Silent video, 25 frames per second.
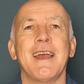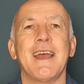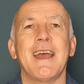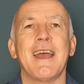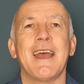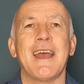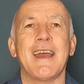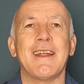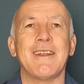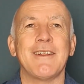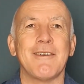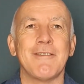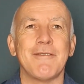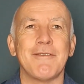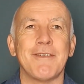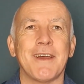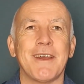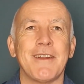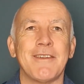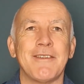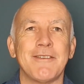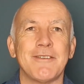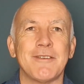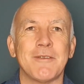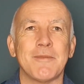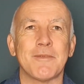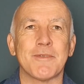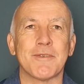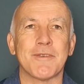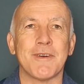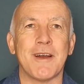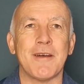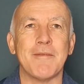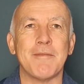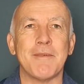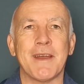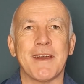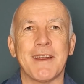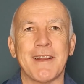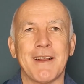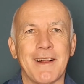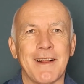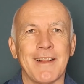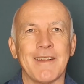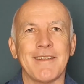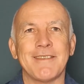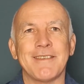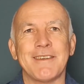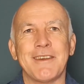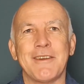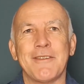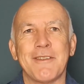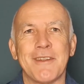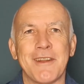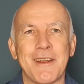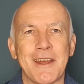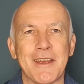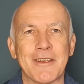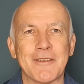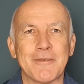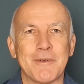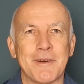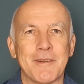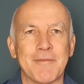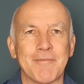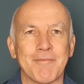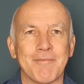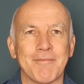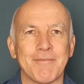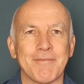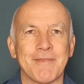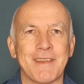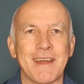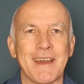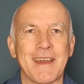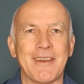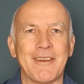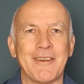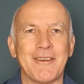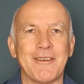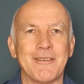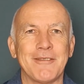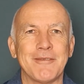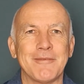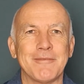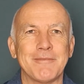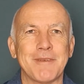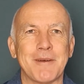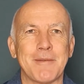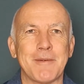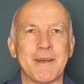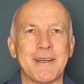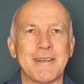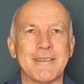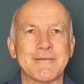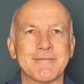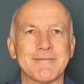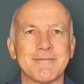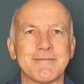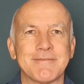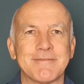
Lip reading: And don't forget to subscribe, and I'll see you in the next one. Thank you. Bye-bye.